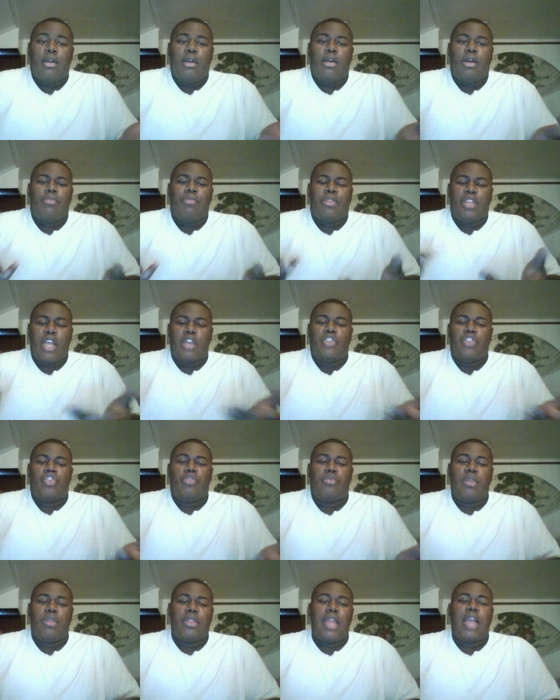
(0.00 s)

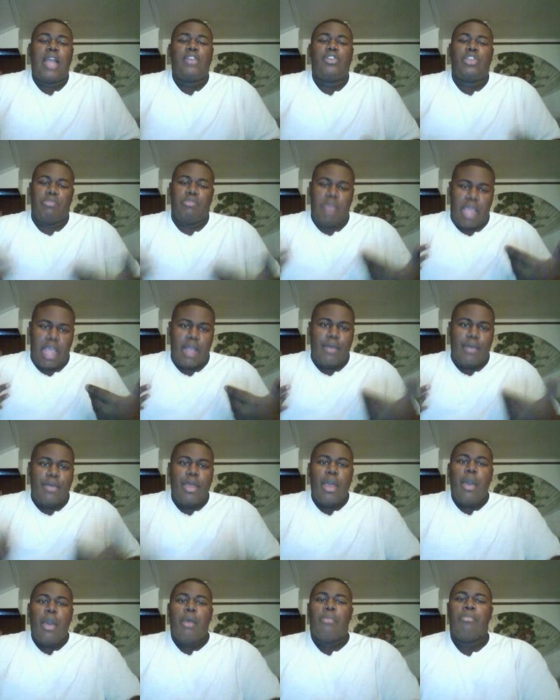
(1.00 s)
potential, but that's just me.
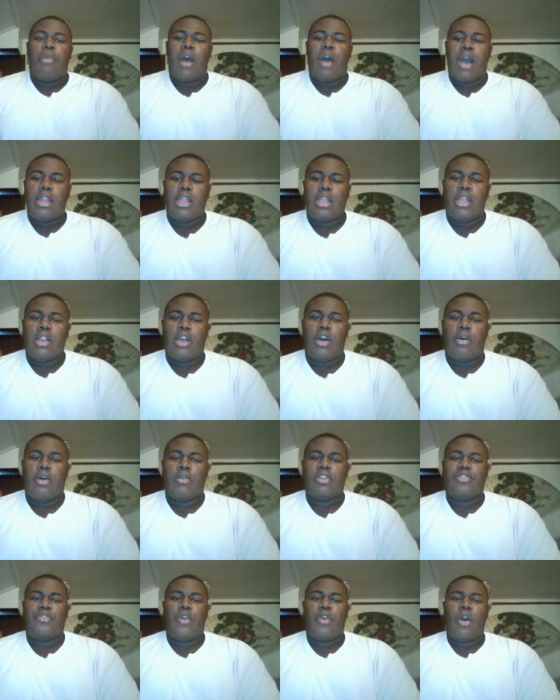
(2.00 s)
But, you
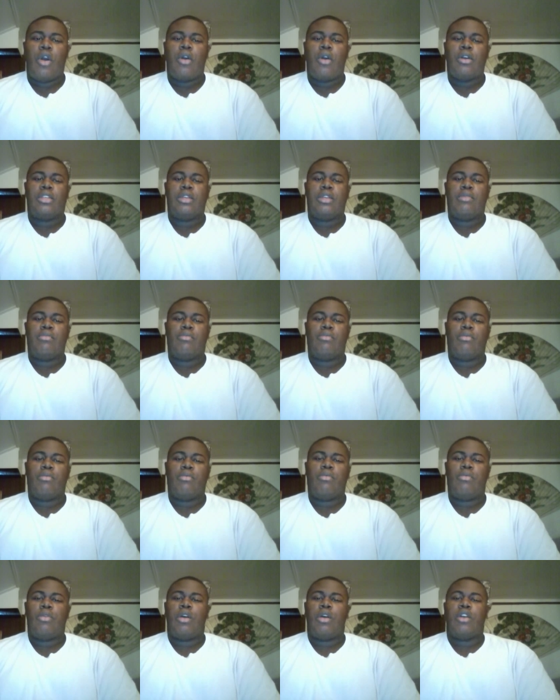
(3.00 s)
know, as far as
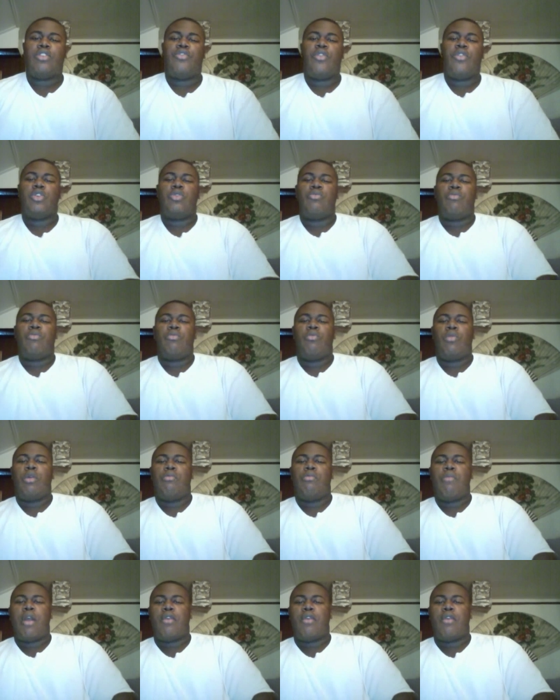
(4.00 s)
what